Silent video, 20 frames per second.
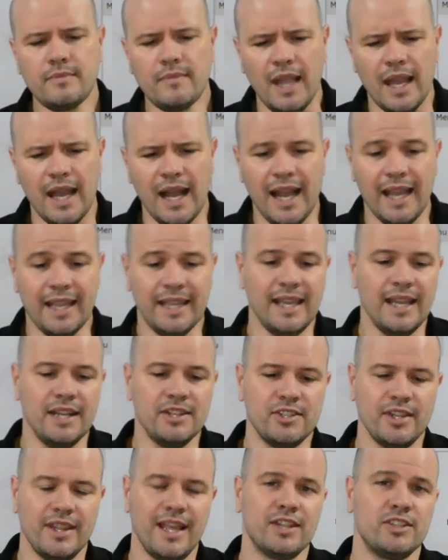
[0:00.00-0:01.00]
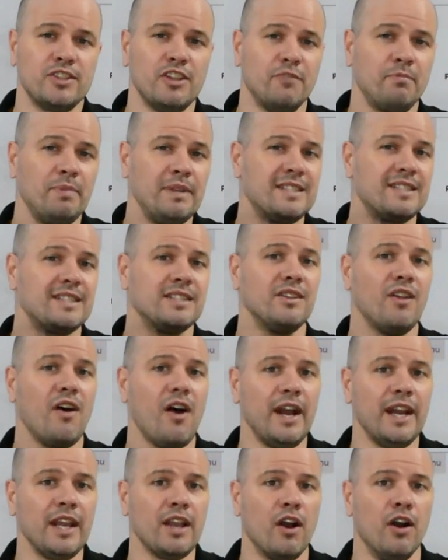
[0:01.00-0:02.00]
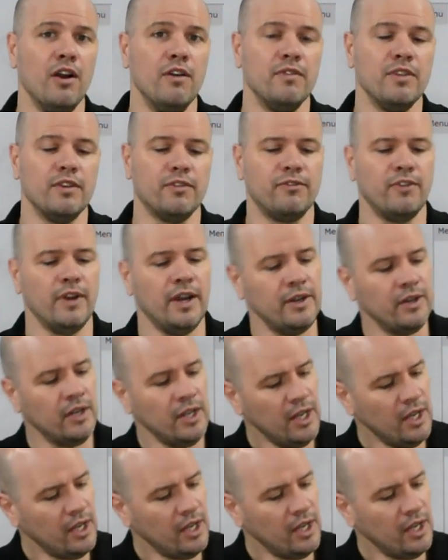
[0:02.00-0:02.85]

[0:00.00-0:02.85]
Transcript: Again, so that's sort of been sliding over the front.